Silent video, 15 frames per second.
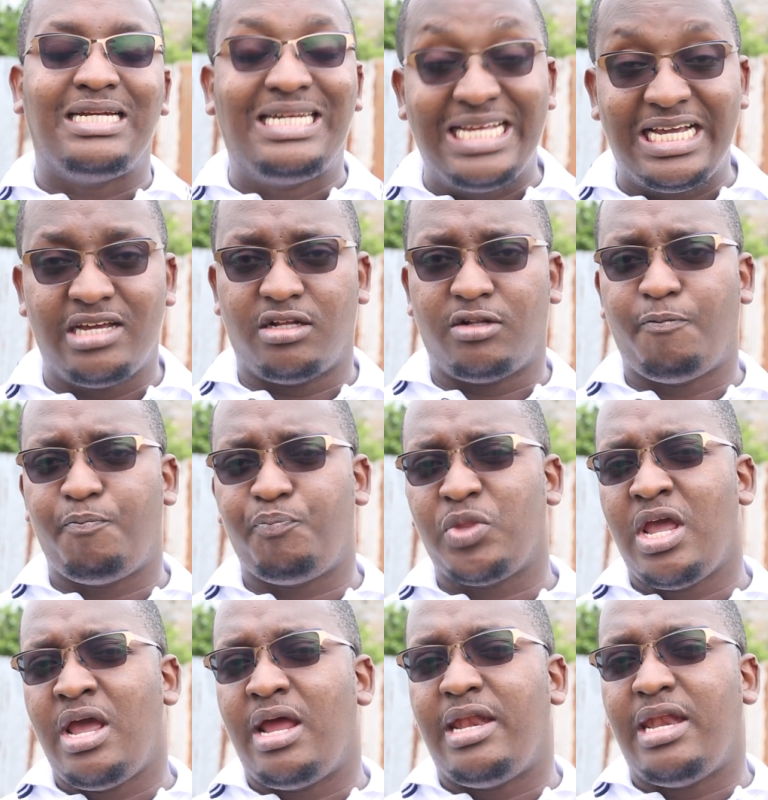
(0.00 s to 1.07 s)
deal.
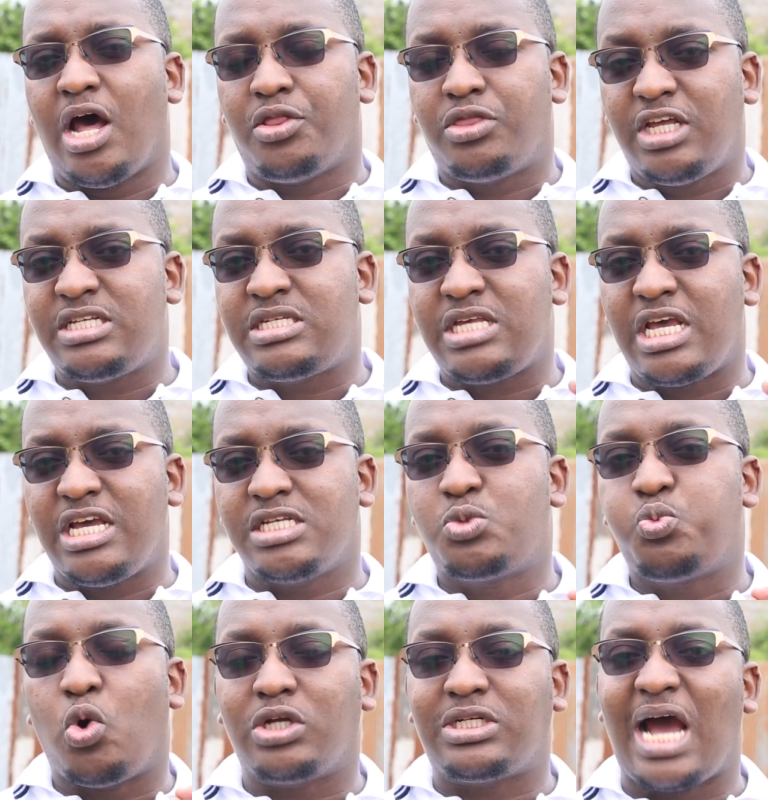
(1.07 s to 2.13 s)
Now, this is
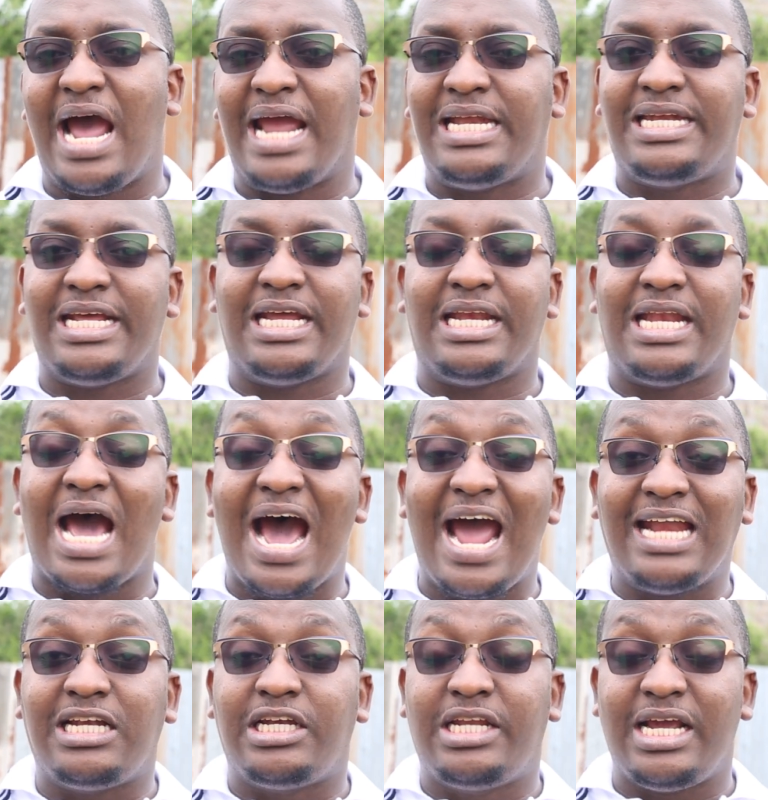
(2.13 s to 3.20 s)
what I did.
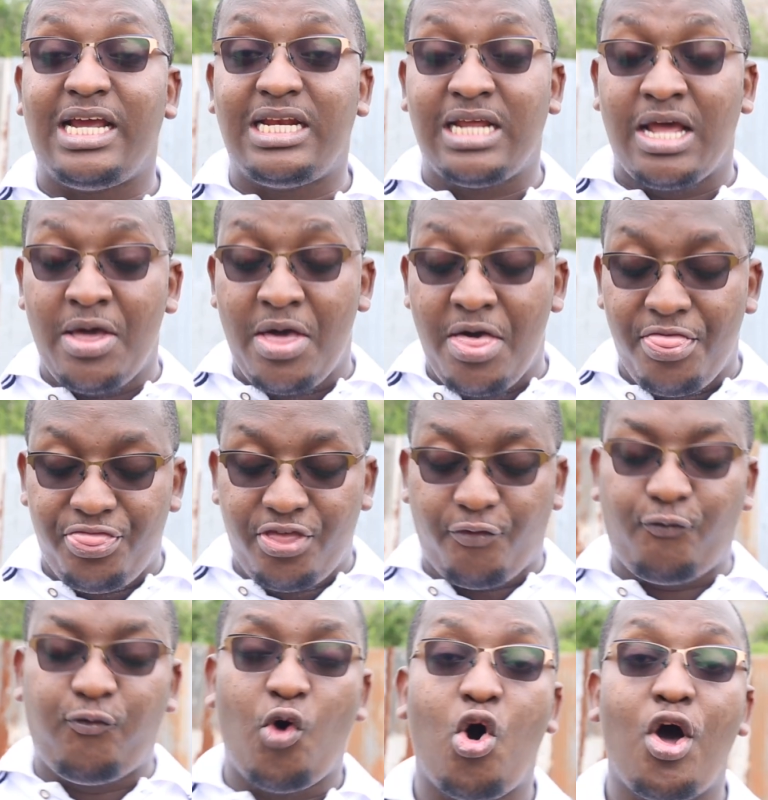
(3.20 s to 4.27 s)
I did the
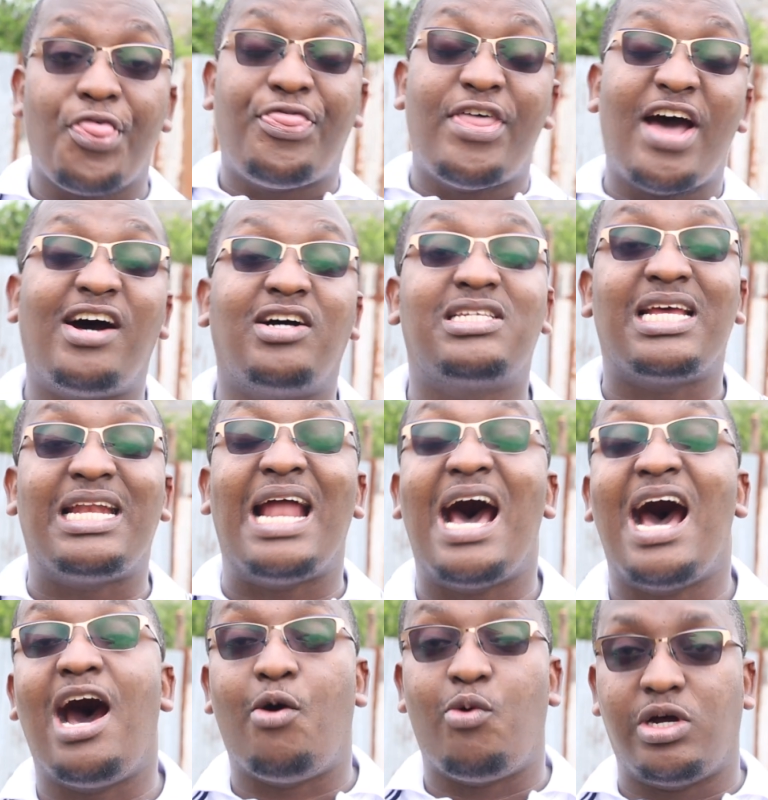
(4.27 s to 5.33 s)
4,000
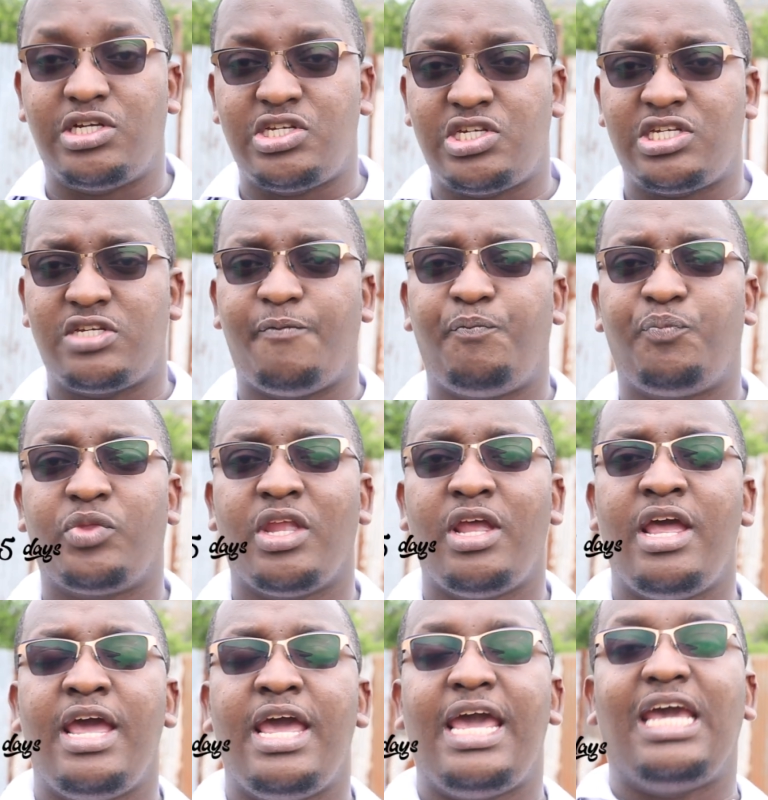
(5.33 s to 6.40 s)
hours
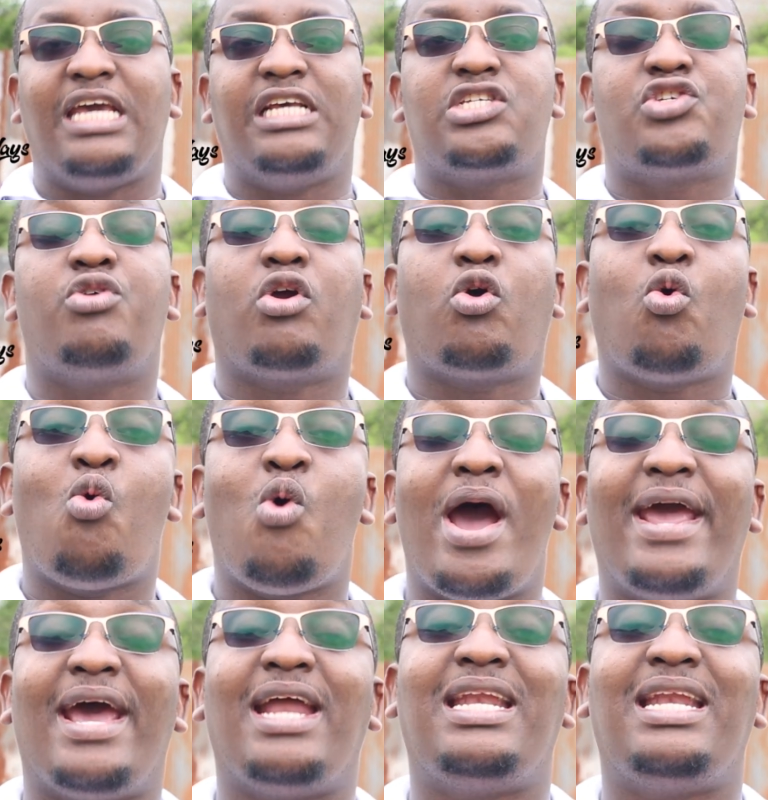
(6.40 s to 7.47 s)
is
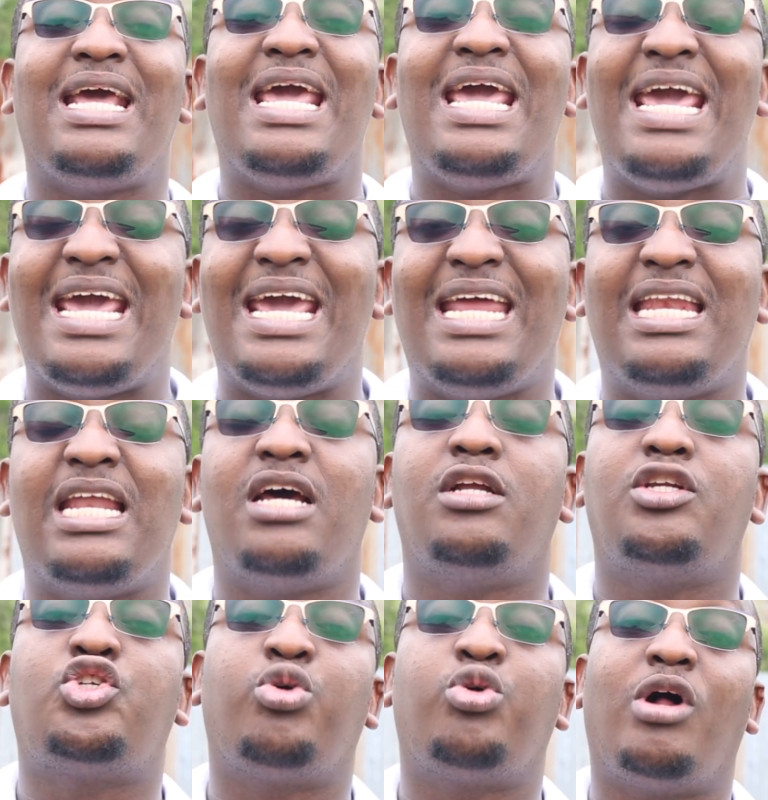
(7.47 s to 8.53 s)
required in
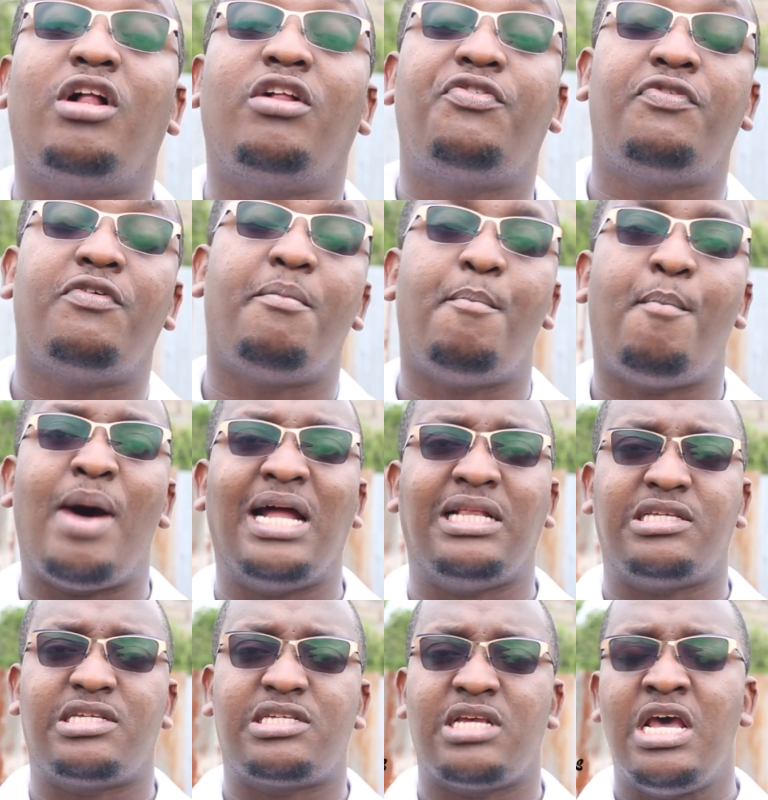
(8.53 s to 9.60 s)
12
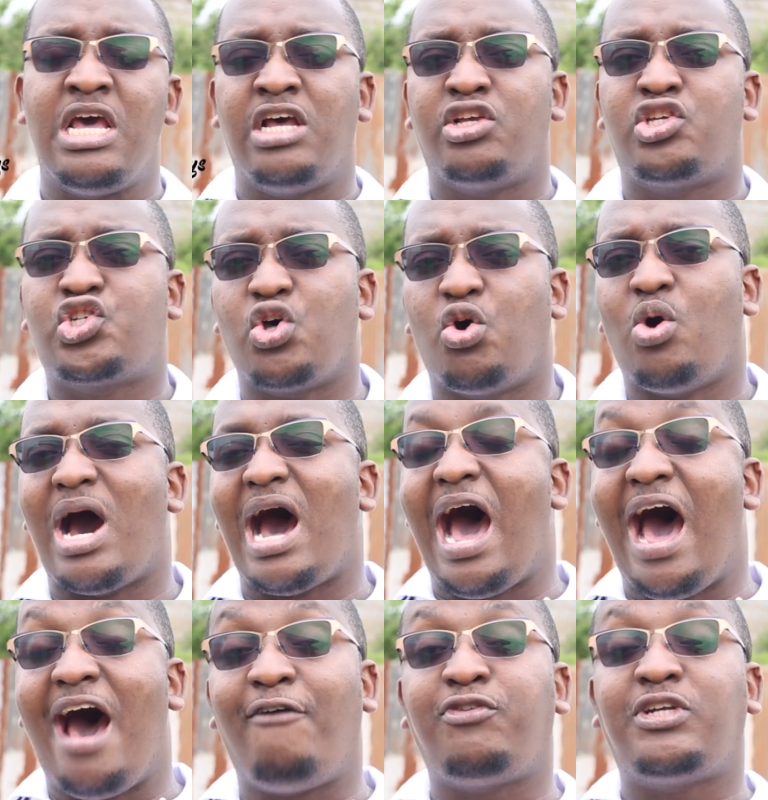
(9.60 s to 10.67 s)
months. So
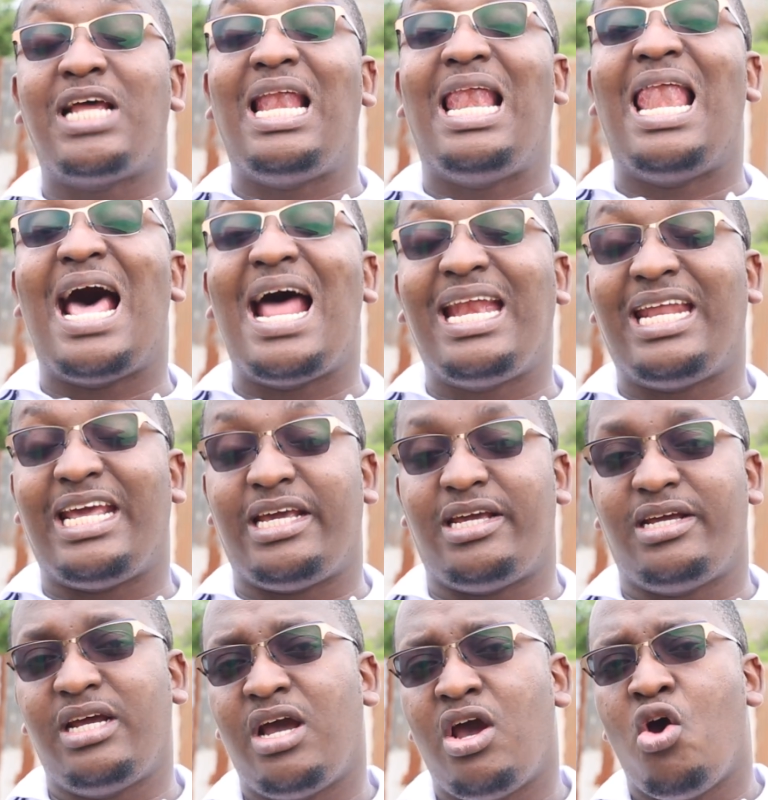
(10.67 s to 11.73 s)
after learning